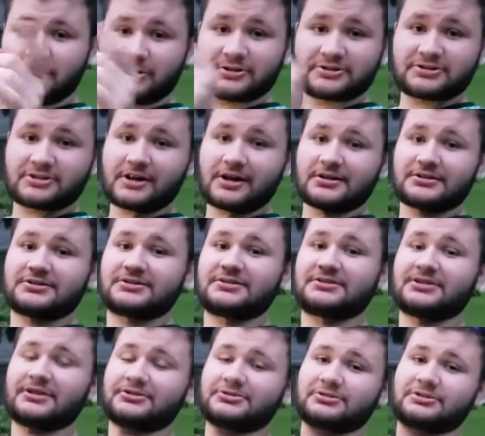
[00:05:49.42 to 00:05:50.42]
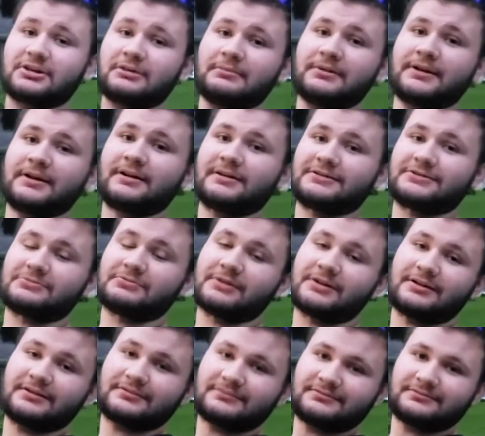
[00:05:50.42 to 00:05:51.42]
load of sauce is also coming Aaron's
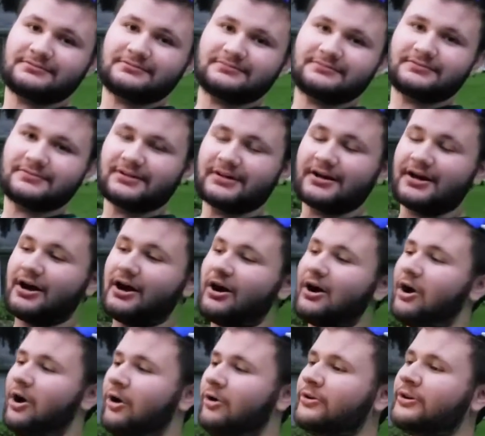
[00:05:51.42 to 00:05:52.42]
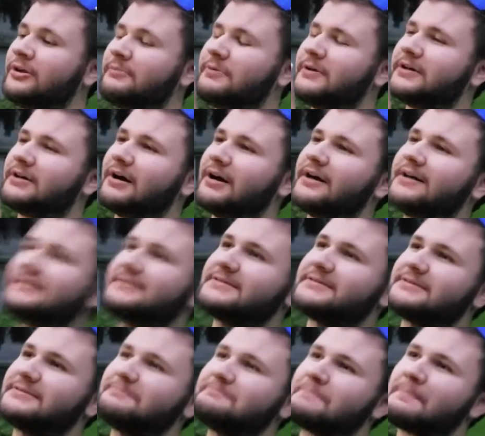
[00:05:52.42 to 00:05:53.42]
way. Only
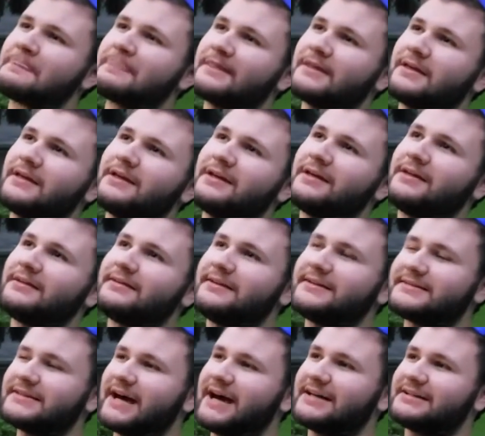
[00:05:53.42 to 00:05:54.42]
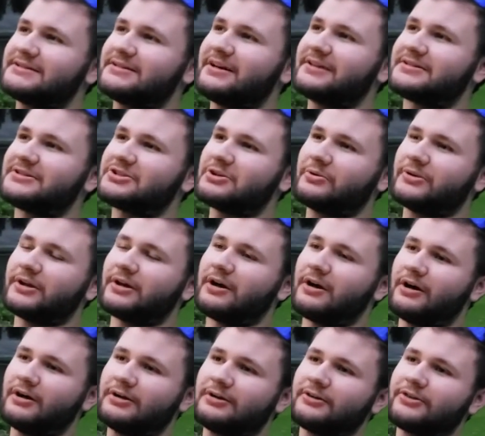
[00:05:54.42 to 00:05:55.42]
because this hot sauce is only one
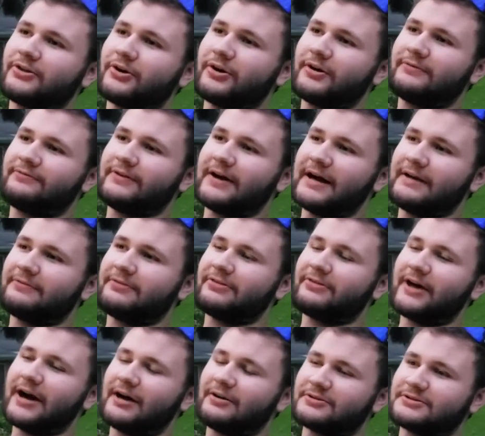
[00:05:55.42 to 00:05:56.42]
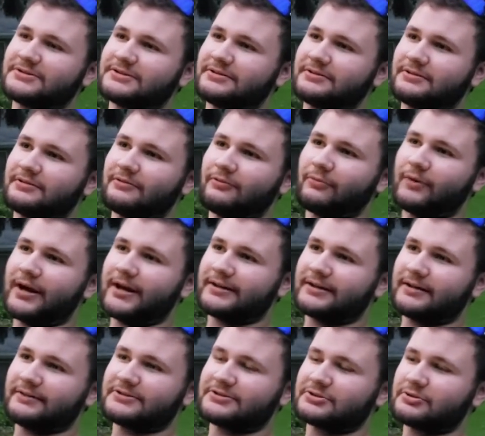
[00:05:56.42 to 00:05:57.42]
hundred thirty-five thousand
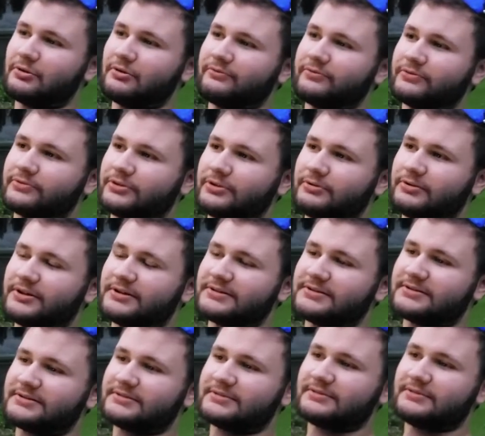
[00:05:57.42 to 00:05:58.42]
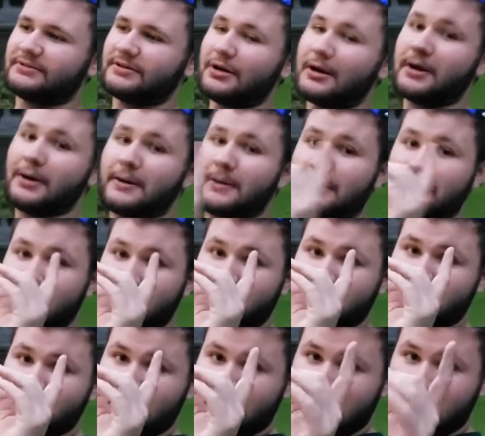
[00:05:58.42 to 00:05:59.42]
ranked on the Scoville units.
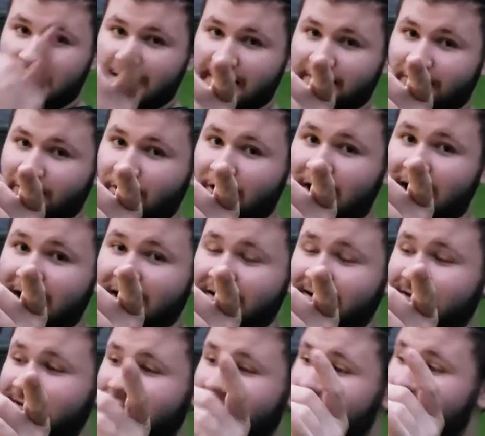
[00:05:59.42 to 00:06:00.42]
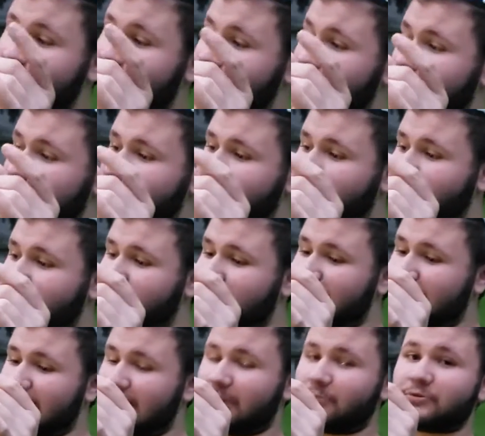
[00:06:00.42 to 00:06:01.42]
And the hot and the pepper
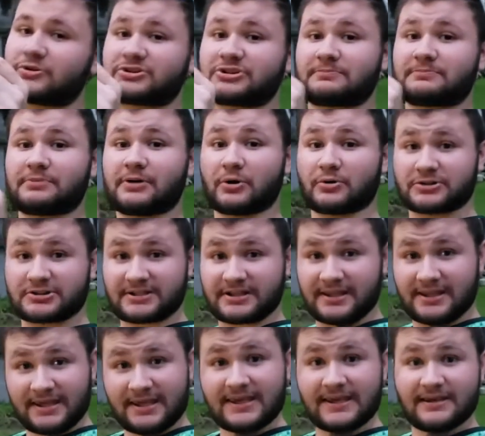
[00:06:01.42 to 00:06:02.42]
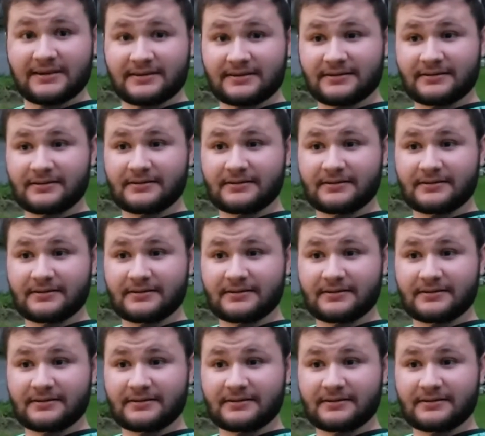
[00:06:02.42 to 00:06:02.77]
that Aaron was supposed to eat